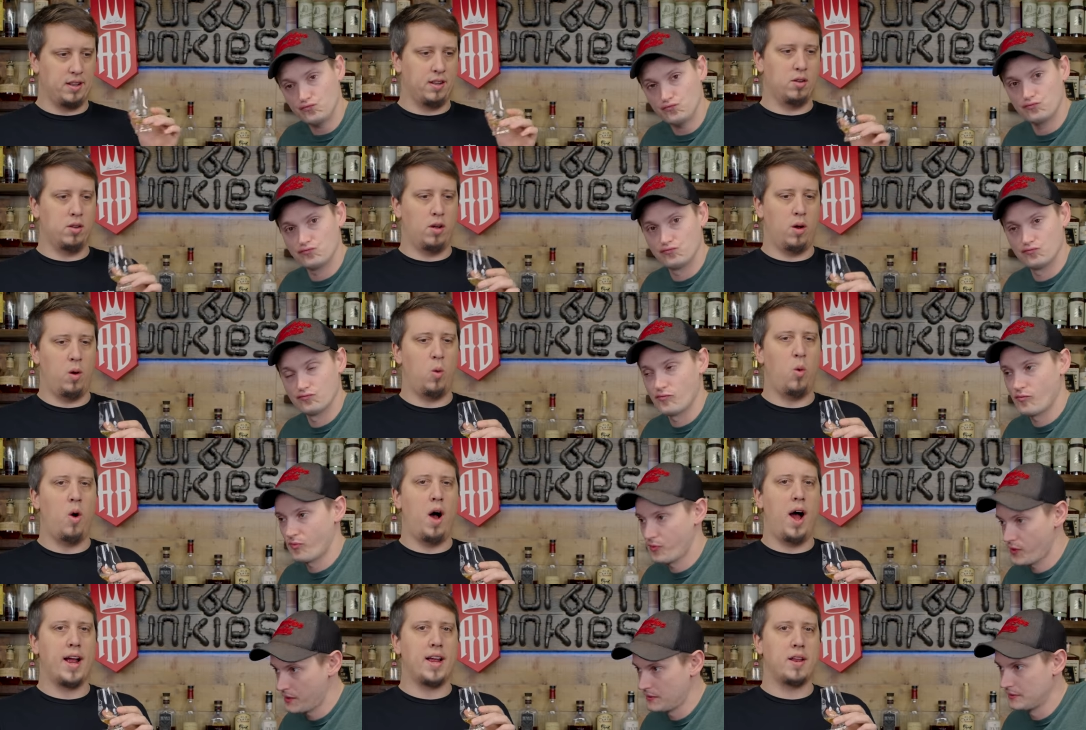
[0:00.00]
Speaker 1: a little
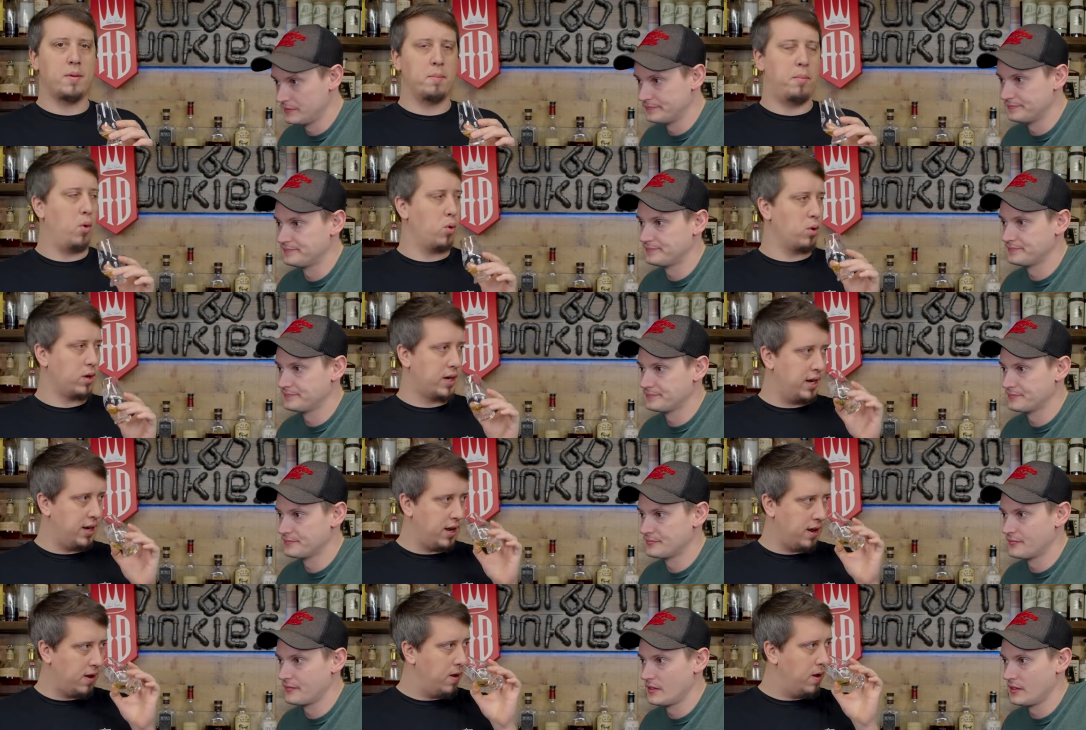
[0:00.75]
Hawaiian
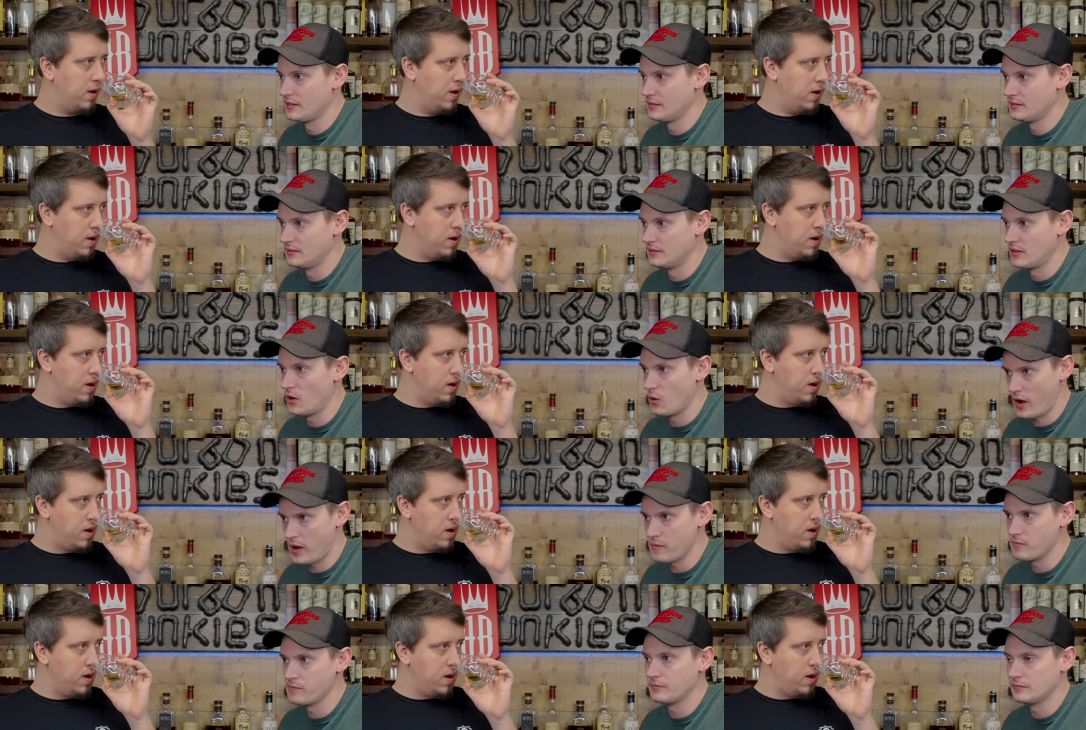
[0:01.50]
pork in it.
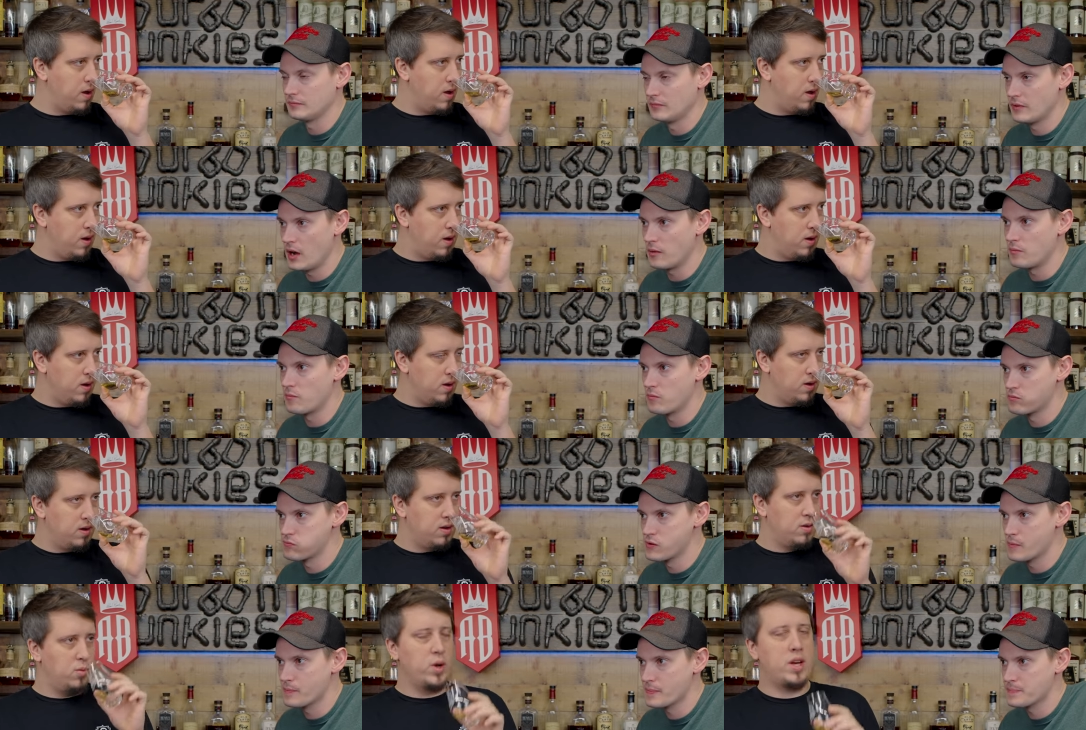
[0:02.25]
Speaker 2: Okay, yep.
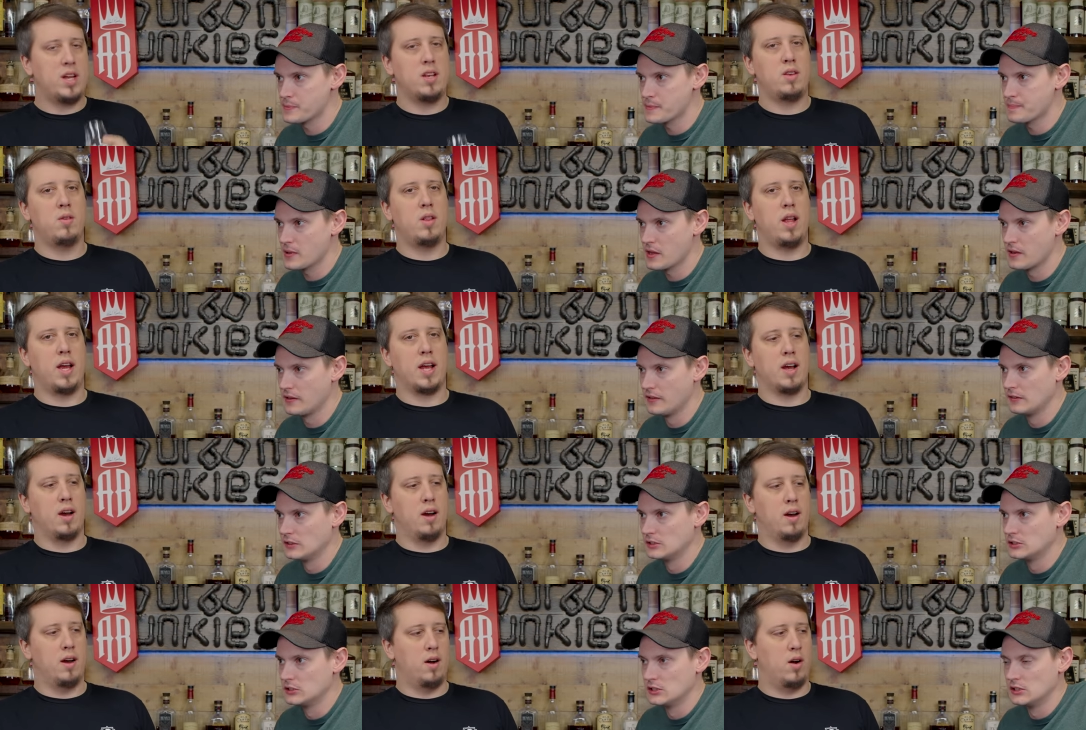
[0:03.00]
Speaker 1: We could do
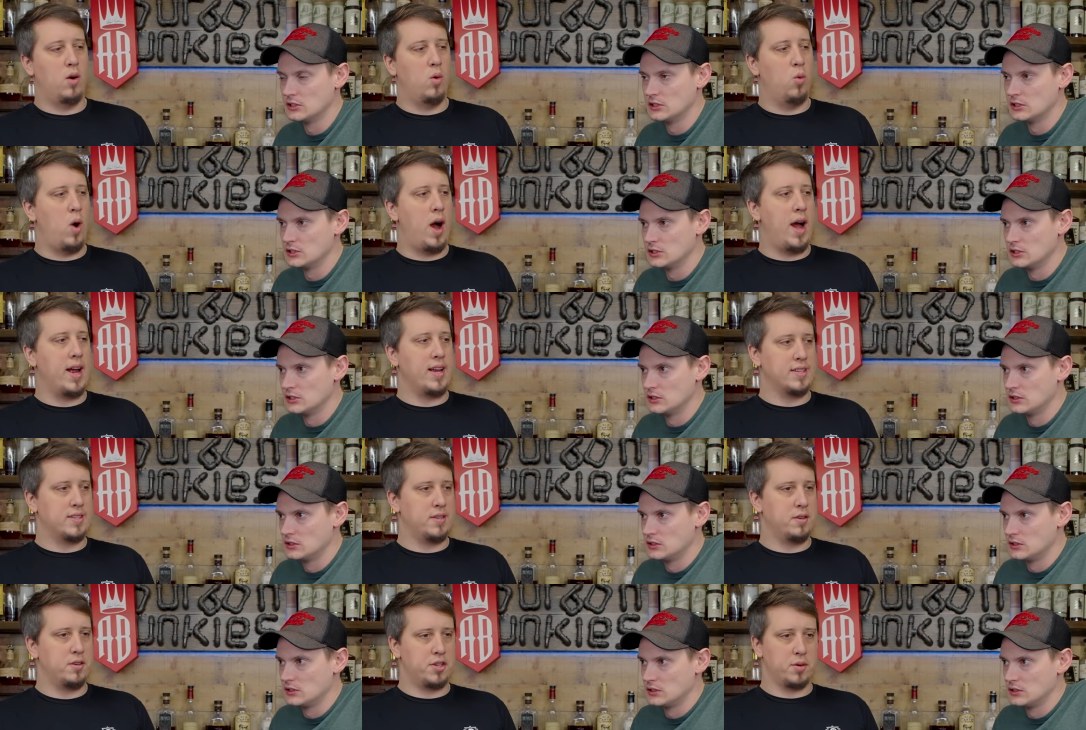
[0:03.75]
like a
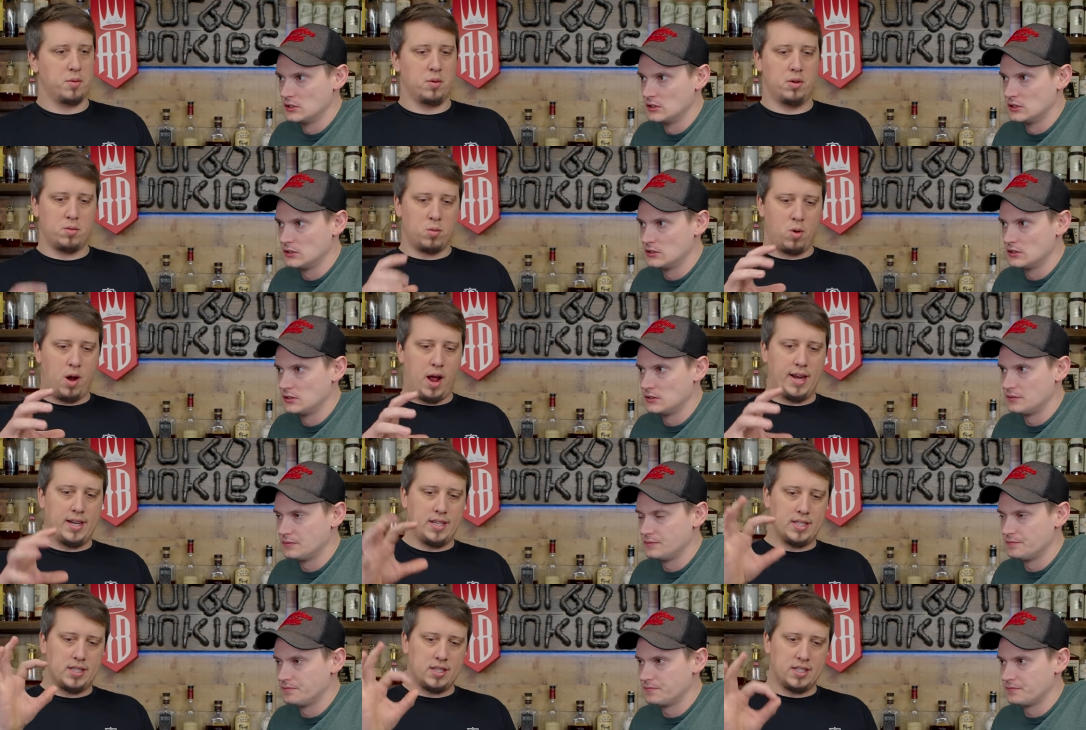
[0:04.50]
Hawaiian sushi roll,
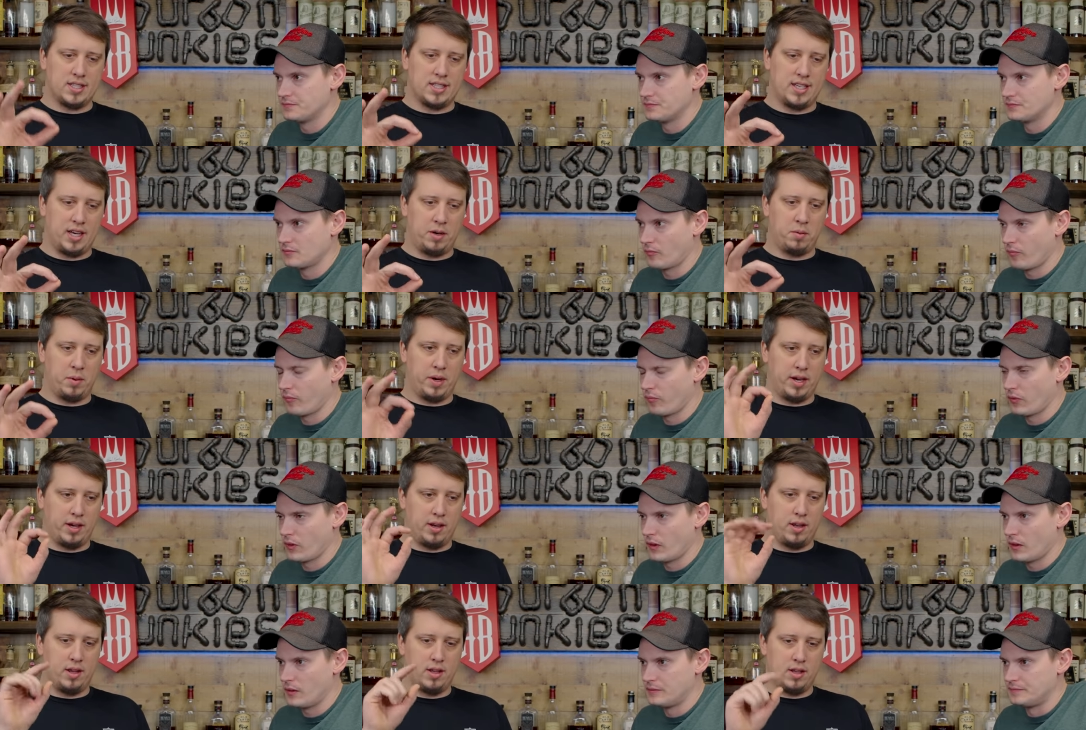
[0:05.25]
rice,
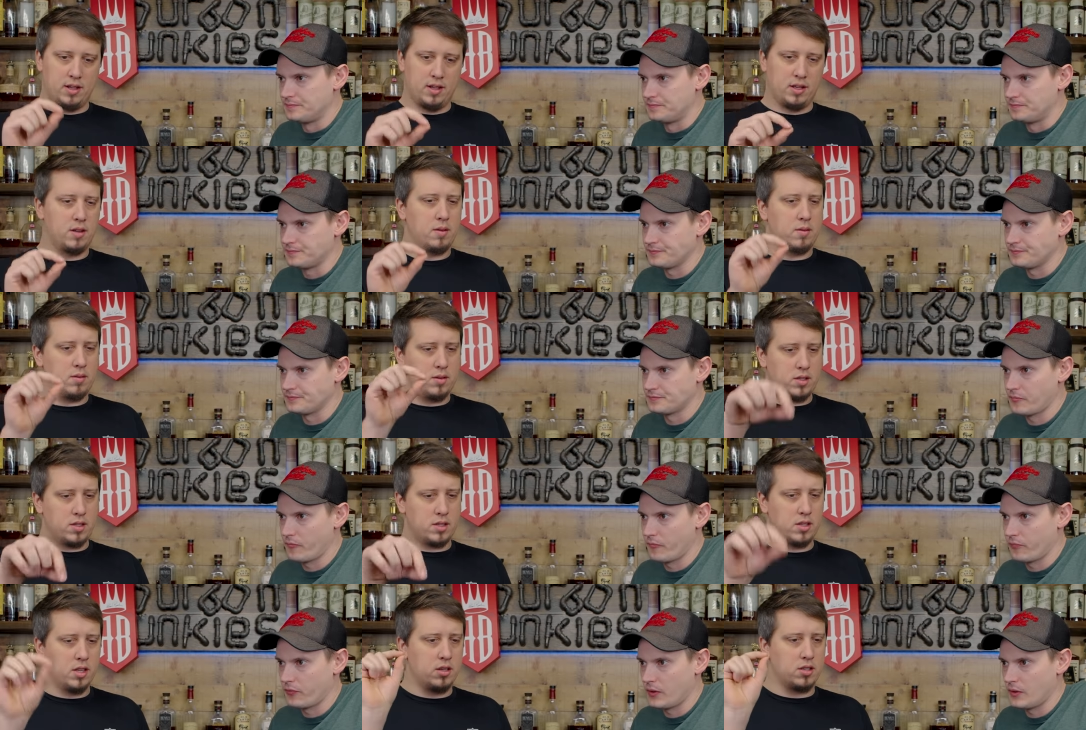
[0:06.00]
seaweed,
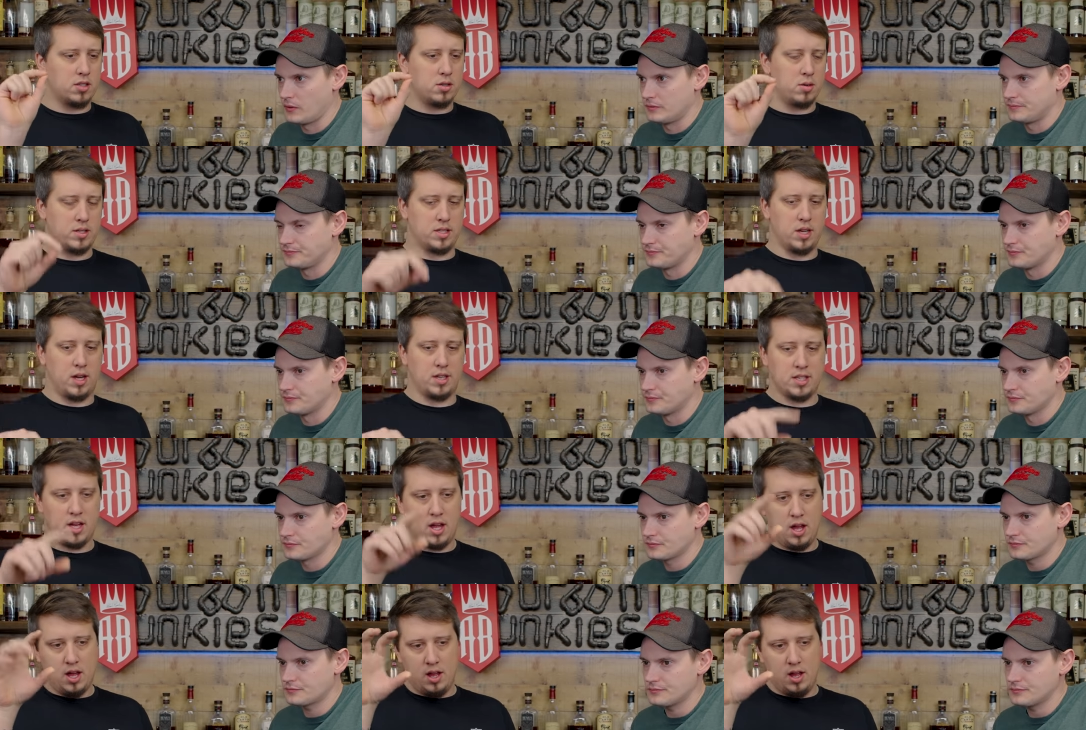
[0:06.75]
little soy sauce,